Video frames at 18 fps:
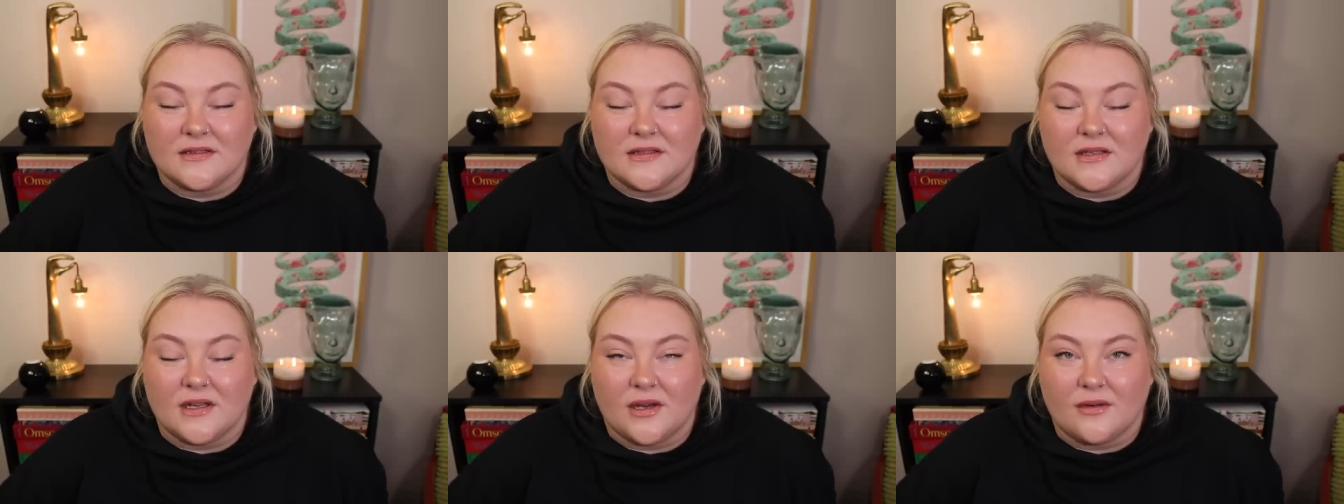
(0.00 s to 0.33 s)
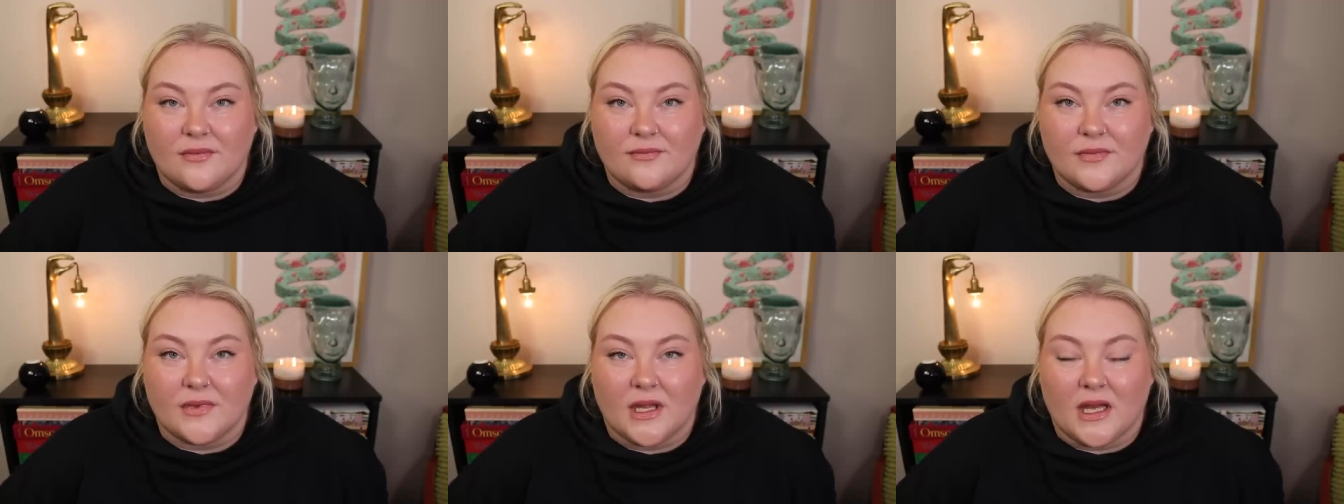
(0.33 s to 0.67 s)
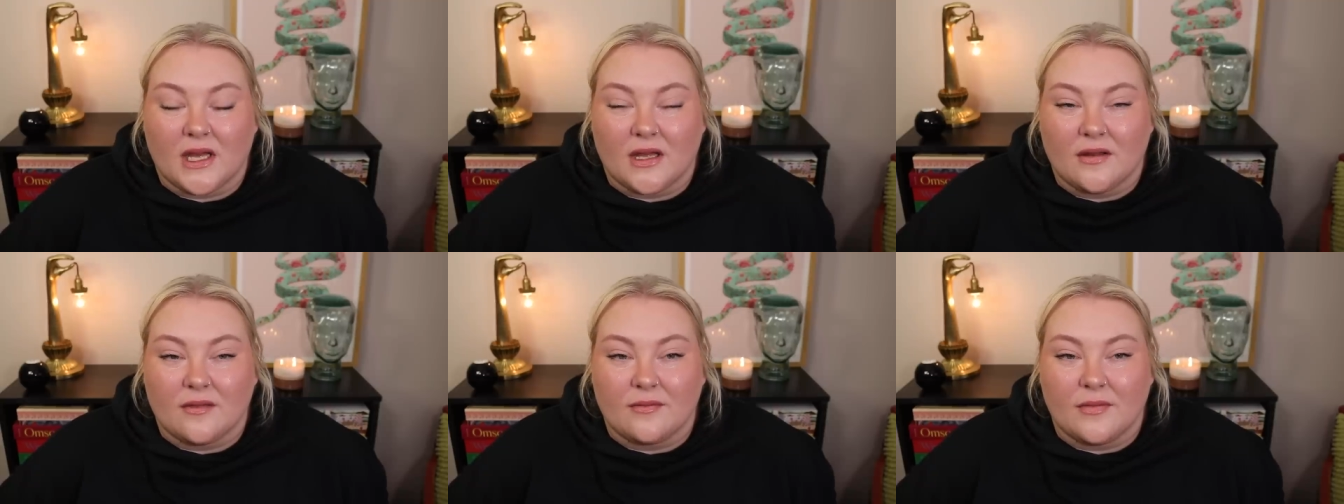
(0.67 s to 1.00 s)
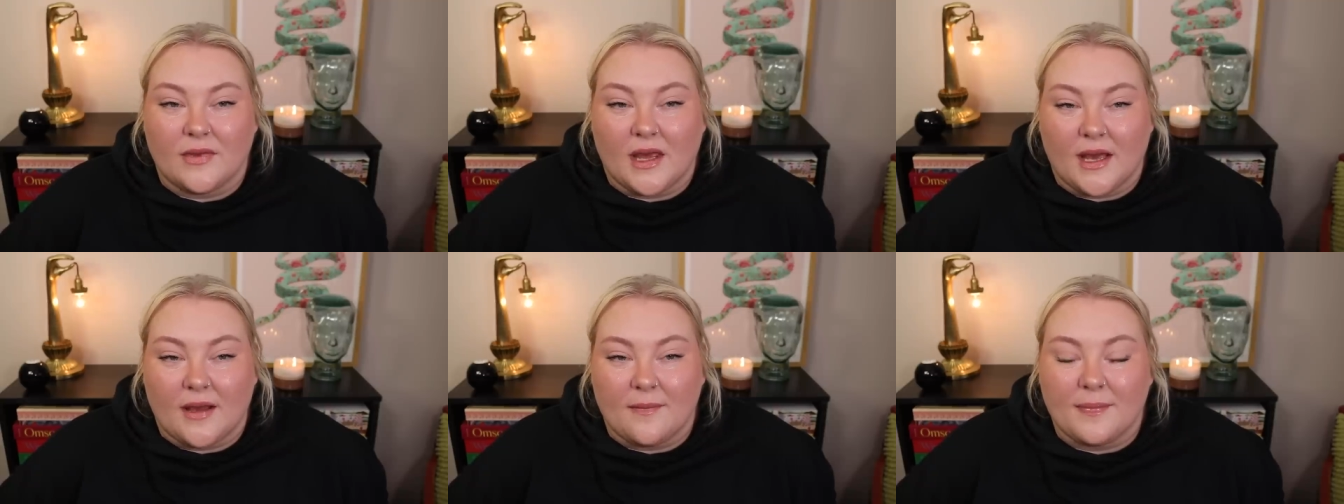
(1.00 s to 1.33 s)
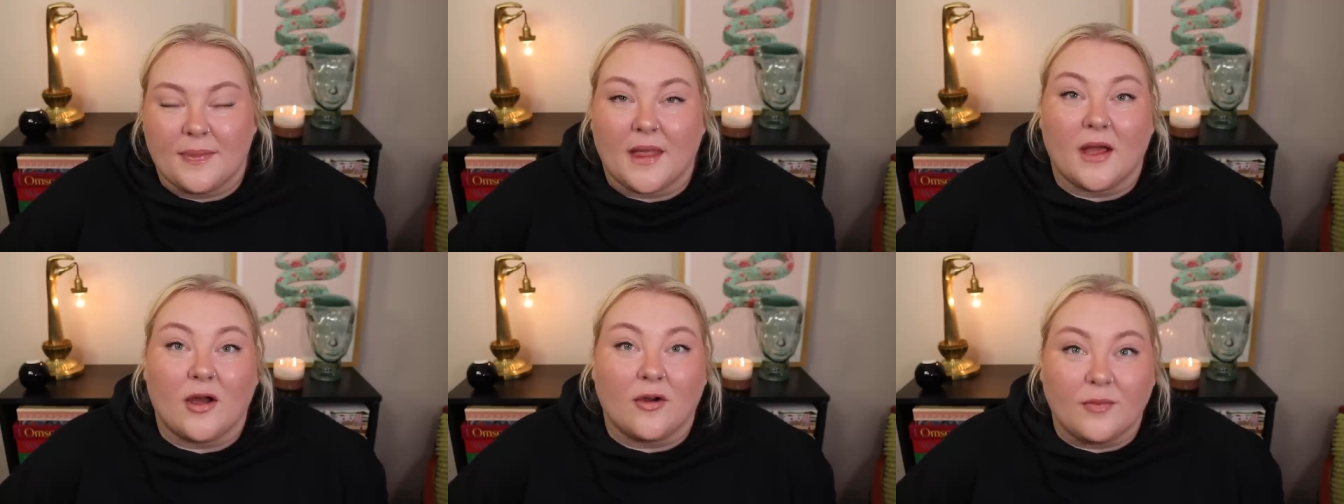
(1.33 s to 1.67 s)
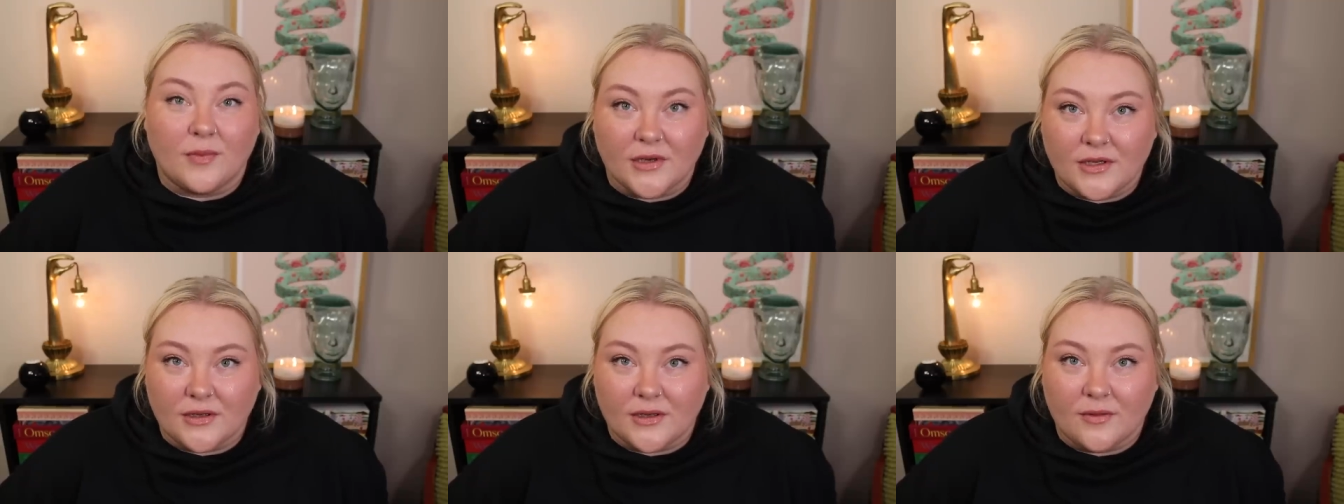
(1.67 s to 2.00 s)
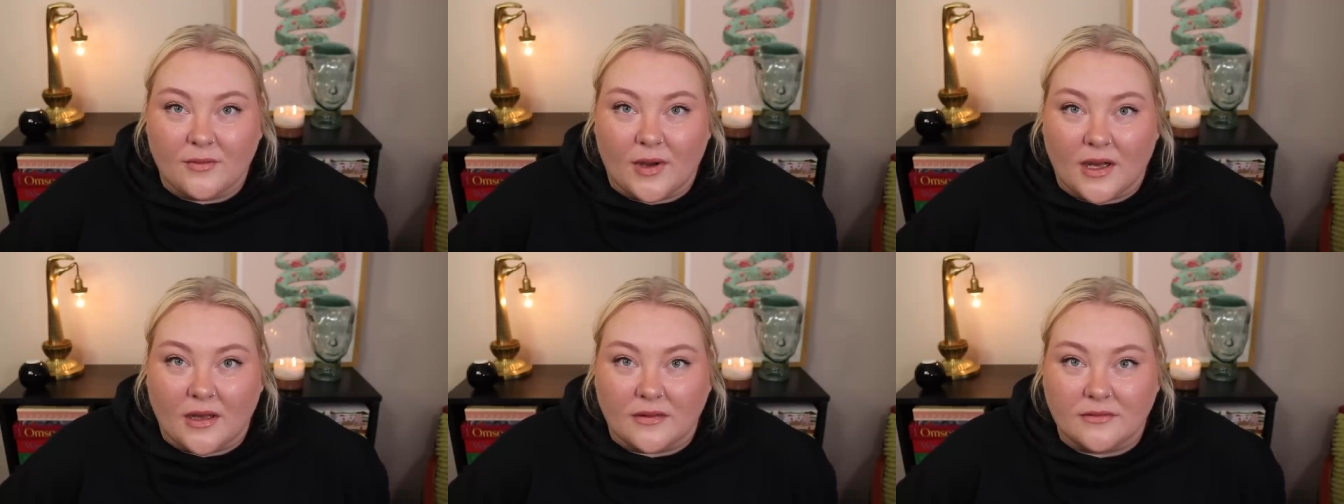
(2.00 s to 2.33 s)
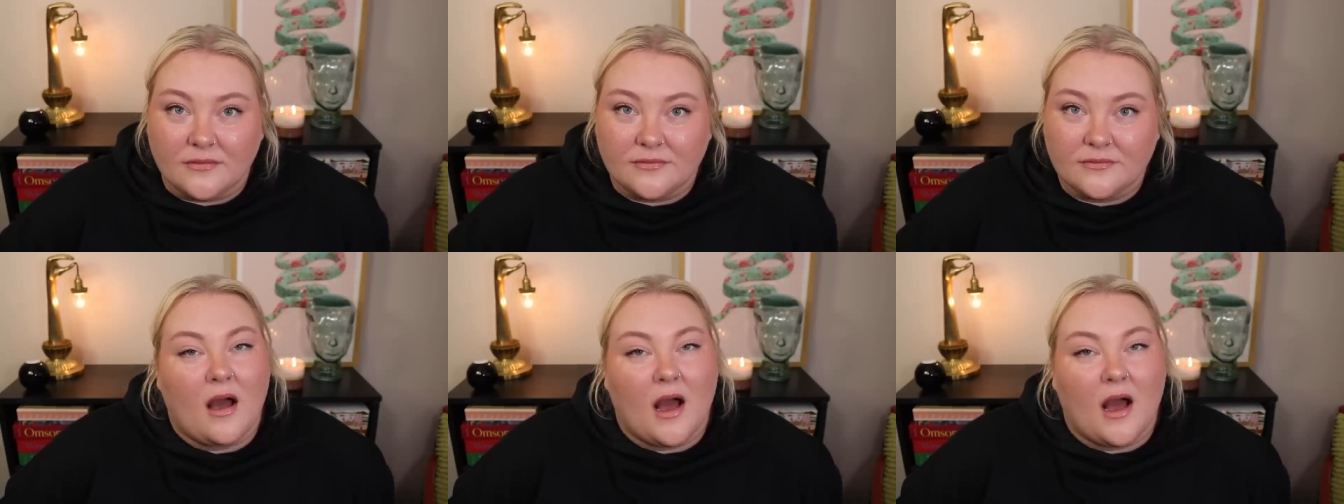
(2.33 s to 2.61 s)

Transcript: So um, yeah, I hope you're doing well.